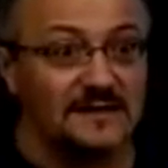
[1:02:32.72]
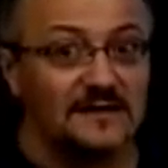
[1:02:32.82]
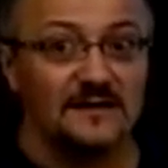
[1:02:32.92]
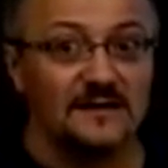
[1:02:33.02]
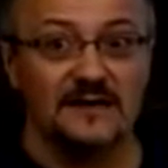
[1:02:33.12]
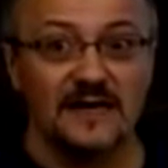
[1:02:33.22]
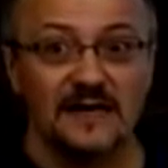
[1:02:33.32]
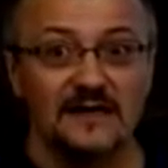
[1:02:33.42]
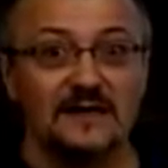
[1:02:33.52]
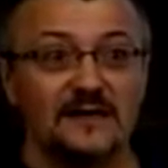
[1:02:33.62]

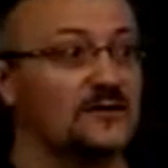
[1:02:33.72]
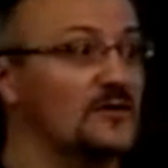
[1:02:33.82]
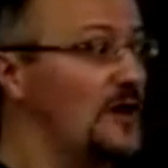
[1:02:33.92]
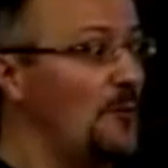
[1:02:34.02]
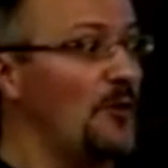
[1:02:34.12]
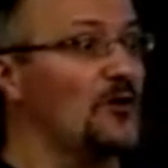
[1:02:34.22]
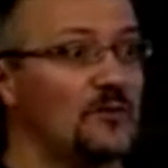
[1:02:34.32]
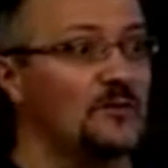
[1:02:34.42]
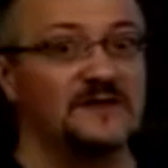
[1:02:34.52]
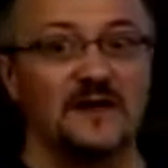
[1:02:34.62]
Okay? There are a couple of
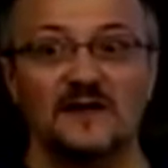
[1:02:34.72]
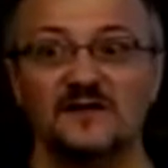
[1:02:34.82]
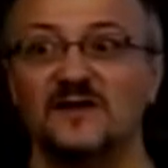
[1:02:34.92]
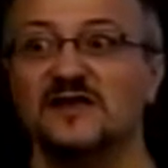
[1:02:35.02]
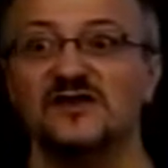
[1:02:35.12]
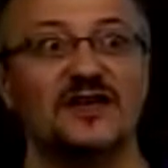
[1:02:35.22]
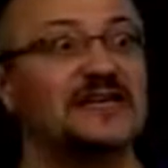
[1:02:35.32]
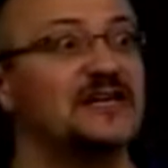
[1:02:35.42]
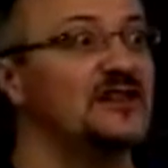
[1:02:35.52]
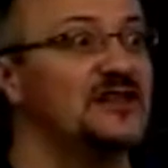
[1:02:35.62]
herbicides, things like
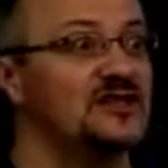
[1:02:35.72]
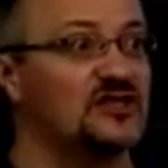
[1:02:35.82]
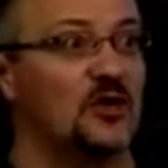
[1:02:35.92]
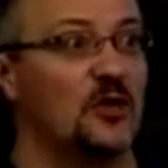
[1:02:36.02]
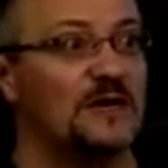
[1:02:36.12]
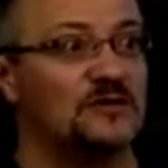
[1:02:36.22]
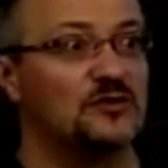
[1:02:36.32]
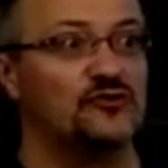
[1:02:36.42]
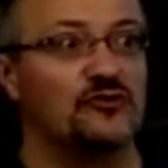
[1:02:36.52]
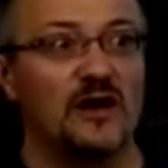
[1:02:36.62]
Callisto,
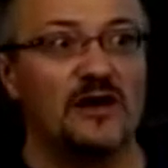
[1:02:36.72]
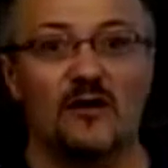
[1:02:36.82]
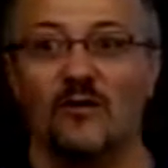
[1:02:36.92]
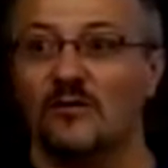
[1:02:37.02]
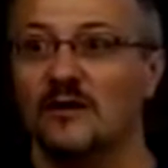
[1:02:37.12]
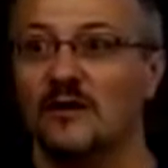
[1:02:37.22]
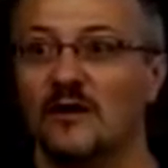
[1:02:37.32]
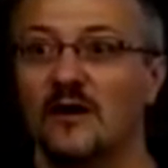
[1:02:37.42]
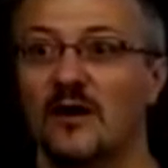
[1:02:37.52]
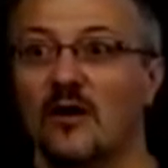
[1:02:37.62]
mesotrione,
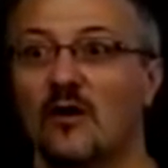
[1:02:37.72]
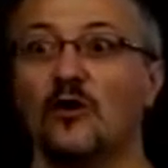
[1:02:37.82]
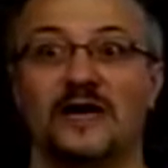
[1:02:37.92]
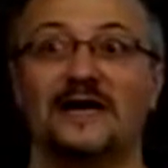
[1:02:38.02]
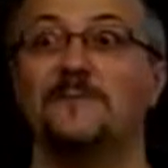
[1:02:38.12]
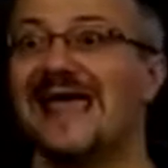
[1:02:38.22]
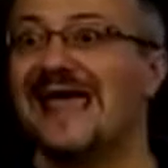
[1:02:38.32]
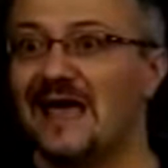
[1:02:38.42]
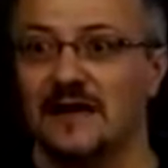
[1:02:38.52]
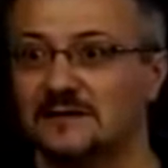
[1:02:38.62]
or
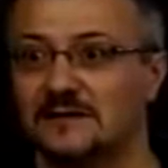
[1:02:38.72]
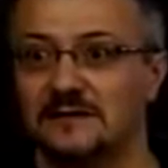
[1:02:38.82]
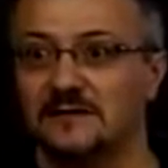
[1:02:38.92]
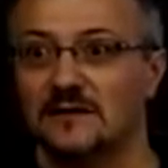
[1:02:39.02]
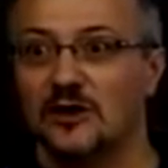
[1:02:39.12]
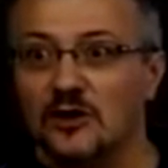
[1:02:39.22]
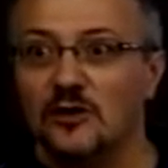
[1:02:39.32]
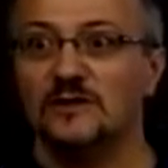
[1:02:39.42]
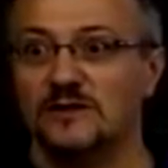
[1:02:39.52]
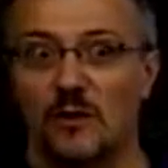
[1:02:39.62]
Command,
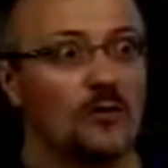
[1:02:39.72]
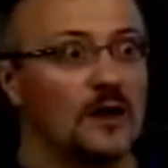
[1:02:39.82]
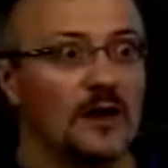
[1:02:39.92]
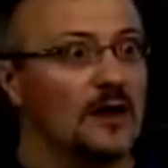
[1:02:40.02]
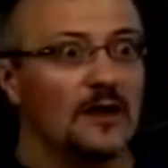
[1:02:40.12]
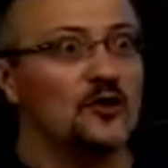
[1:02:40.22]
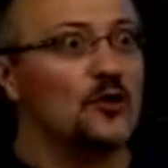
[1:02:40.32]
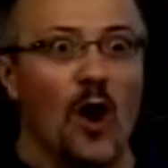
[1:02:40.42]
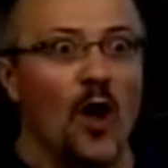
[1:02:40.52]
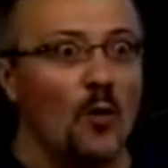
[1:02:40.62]
clomazone. You
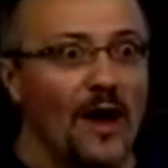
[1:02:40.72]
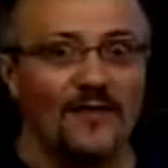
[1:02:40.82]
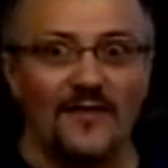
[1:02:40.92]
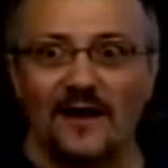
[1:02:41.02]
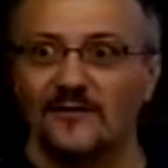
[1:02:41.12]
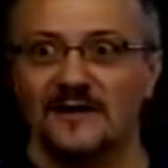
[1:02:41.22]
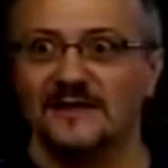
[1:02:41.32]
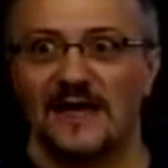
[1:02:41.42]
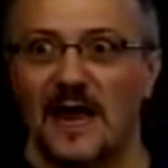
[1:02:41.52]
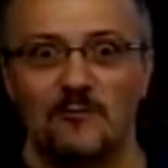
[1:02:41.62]
all want that on the
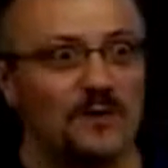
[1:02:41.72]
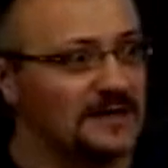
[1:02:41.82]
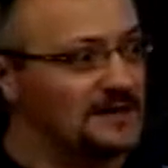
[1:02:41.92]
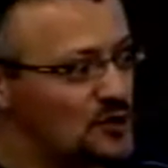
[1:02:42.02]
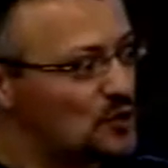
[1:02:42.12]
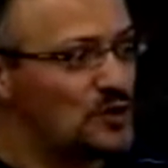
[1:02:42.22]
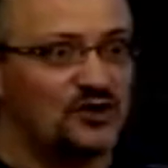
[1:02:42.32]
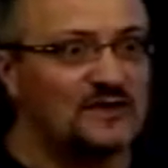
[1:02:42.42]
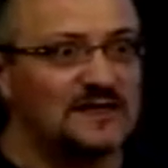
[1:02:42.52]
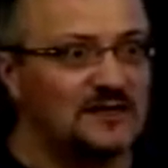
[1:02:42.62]
exam because as soon as you
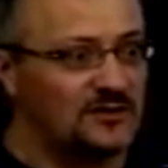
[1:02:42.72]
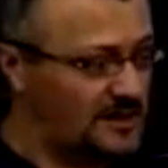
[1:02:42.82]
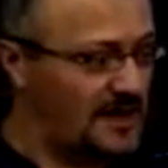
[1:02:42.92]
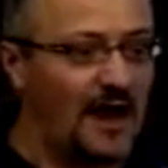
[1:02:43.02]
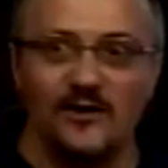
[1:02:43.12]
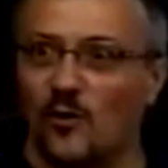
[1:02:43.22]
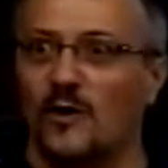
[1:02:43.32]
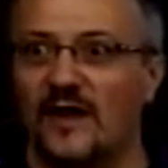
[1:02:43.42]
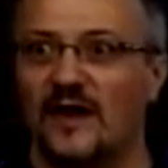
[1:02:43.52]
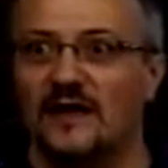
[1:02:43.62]
see it, you say, I know what
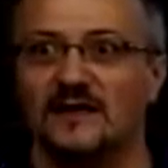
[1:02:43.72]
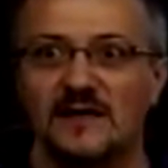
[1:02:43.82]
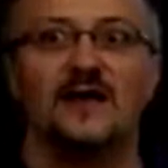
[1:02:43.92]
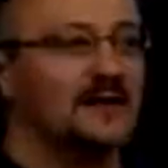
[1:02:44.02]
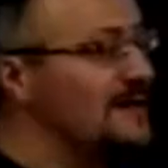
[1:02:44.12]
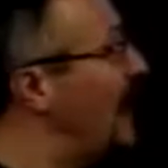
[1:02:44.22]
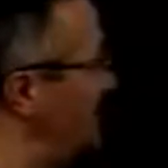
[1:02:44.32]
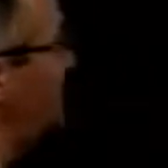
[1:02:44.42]
that is. That's,